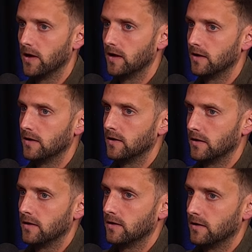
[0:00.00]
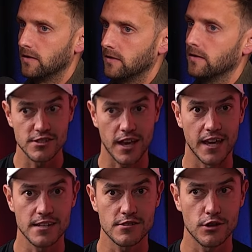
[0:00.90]
Yeah, yeah. He's
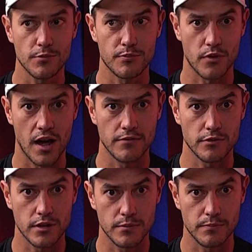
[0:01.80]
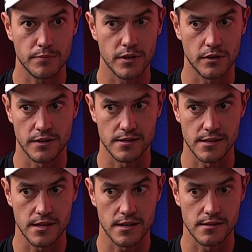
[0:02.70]
he's got bravery beyond his
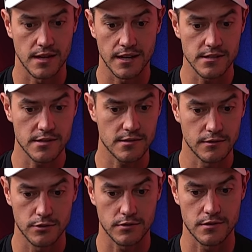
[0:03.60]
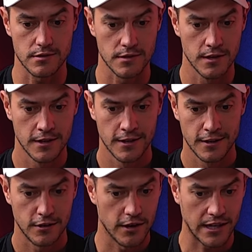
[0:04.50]
years. He just looks
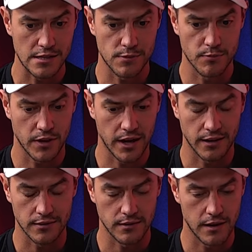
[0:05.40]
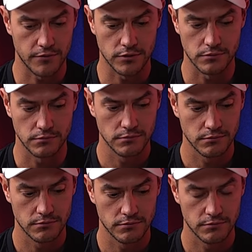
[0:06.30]
like he's been playing at the level
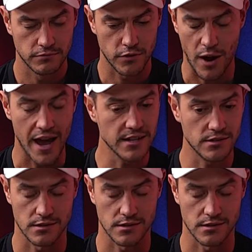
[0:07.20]
for ages.